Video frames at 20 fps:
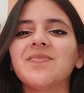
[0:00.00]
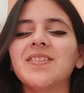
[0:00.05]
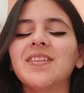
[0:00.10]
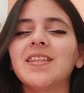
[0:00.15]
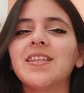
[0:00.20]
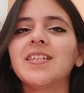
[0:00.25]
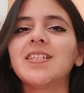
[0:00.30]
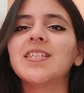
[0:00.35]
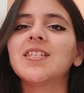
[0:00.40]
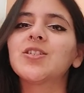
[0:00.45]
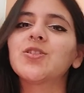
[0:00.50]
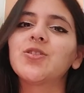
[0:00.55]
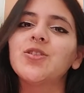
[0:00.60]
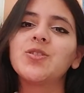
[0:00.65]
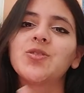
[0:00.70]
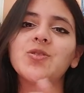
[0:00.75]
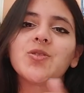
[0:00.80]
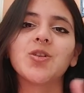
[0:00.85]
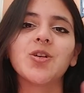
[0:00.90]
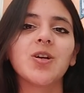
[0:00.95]
This is going
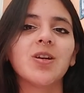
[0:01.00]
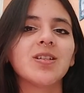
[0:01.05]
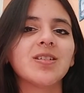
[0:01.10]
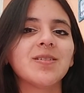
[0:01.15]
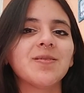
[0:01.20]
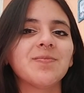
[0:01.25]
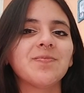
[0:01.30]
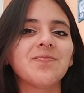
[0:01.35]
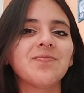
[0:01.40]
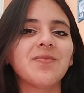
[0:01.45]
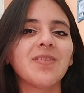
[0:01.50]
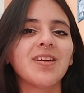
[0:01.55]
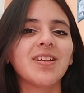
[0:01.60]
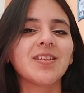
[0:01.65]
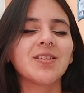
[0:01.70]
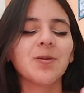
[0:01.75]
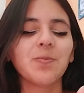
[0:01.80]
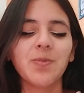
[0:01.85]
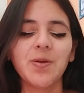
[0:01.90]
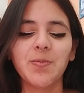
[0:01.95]
to hurt
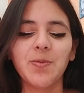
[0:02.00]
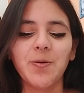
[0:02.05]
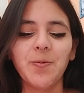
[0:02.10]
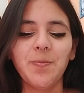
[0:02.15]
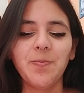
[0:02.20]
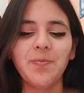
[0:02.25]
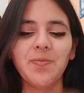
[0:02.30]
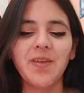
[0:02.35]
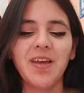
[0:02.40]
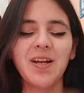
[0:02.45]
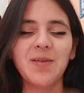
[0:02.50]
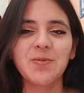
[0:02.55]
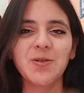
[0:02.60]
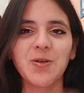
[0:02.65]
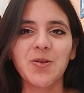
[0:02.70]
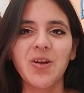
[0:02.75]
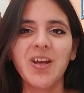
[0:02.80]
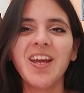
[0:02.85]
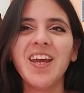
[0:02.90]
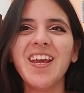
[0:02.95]
some people, and I'm
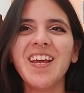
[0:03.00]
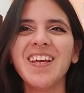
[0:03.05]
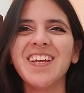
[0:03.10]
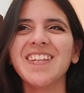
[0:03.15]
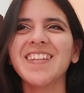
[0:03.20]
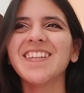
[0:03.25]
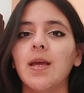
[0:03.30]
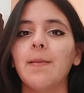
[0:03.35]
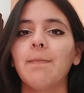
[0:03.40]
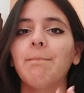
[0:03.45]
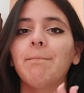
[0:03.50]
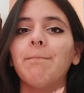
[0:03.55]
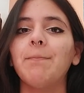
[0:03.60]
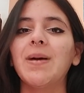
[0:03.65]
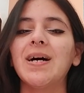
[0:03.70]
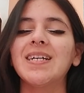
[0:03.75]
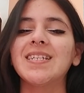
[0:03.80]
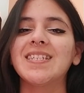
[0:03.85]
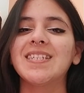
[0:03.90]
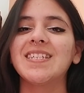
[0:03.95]
sorry.
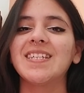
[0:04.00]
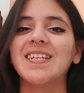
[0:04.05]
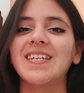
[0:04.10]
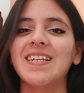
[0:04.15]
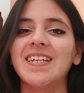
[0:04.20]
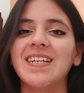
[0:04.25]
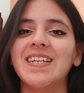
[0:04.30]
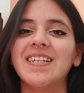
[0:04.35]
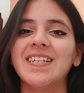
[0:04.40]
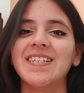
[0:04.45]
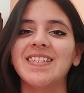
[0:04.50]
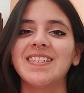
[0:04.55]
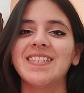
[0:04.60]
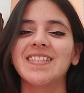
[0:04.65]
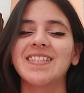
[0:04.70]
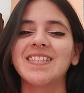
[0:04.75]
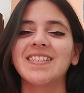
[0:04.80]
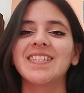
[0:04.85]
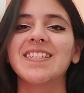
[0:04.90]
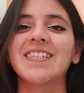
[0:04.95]
But it
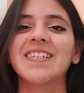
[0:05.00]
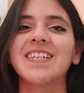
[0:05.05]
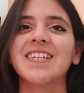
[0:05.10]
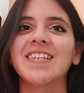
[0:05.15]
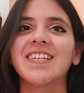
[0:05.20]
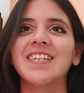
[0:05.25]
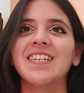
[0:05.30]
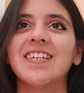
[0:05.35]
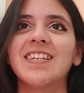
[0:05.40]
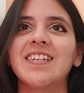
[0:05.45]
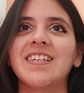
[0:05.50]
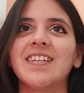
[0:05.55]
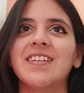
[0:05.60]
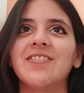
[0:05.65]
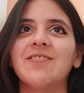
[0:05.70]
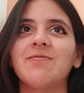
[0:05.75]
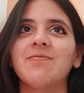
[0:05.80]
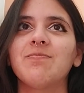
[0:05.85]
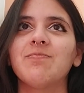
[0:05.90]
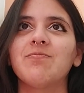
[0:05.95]
is
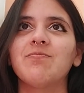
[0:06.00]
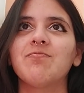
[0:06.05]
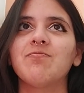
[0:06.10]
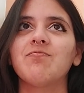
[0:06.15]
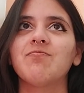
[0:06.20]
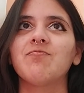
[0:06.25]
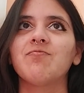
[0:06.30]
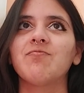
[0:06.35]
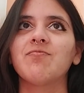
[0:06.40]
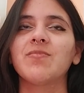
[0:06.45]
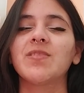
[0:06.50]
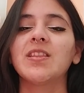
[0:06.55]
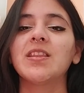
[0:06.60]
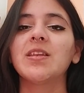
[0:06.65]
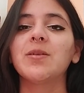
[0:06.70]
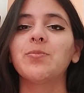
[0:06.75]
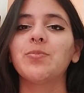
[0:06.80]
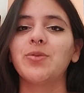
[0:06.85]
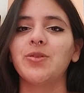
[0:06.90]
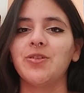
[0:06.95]

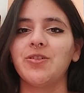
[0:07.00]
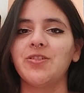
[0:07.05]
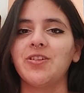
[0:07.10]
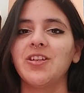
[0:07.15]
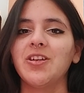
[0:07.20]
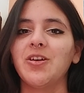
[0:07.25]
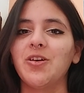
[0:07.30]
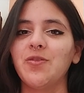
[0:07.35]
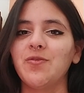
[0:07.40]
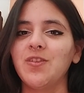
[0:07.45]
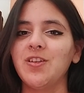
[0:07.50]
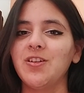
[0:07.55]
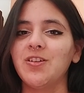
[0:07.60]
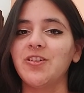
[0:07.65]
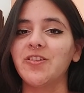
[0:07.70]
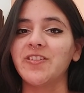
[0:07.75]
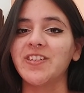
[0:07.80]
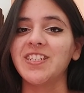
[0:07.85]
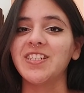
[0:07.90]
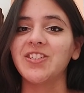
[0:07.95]
The Priory of the
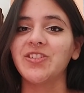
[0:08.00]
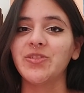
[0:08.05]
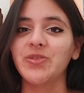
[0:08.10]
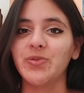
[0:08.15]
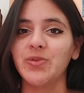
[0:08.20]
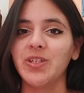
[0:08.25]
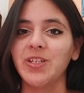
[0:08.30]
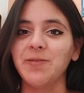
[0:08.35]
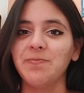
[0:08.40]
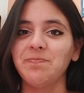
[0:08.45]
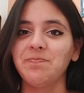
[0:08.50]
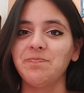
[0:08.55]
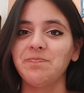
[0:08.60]
Orange Tree.